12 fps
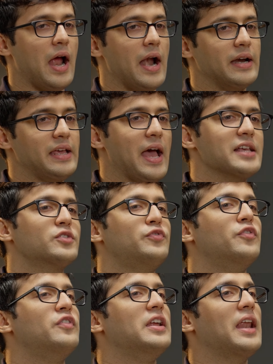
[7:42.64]
and he has a
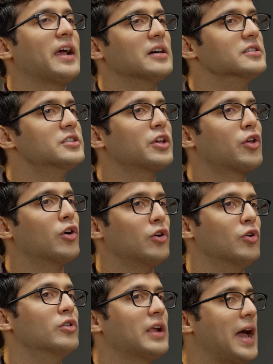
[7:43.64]
50 lakh unsecured
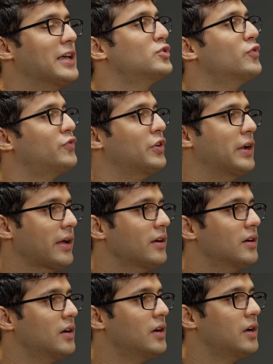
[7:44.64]
loan as of today.
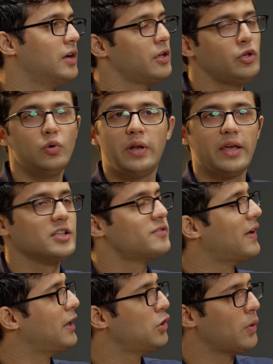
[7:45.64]
You take its
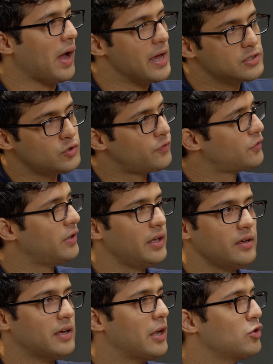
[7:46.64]
value as of
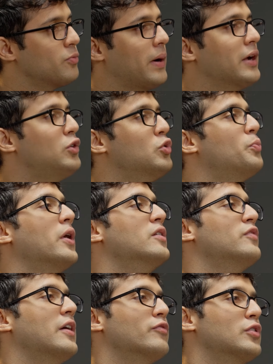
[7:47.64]
today and you buy a
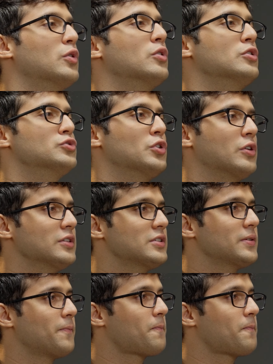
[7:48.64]
2.5 crore insurance.